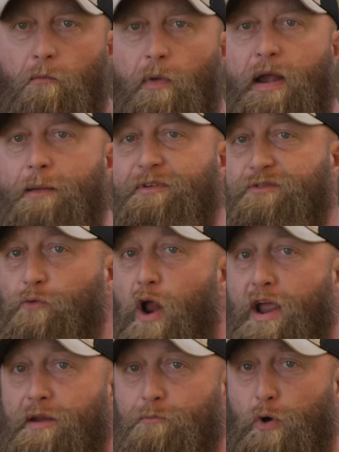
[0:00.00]
My name is
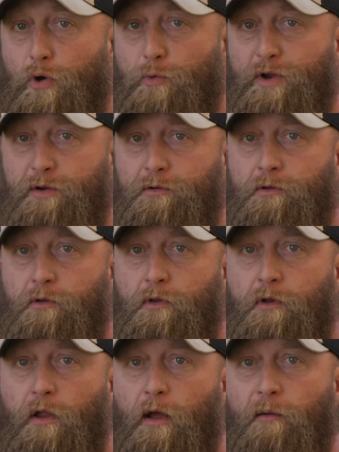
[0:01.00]
Ryan Baudhuin.
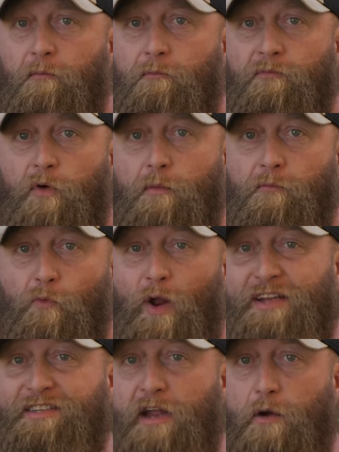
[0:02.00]
I'm from
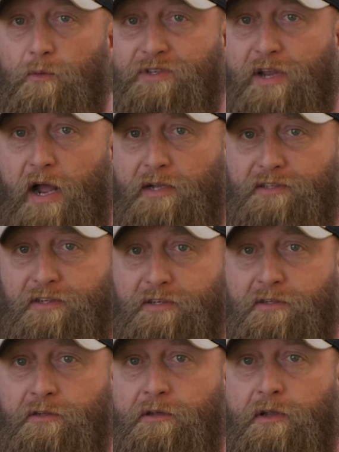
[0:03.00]
Wrightstown, Wisconsin.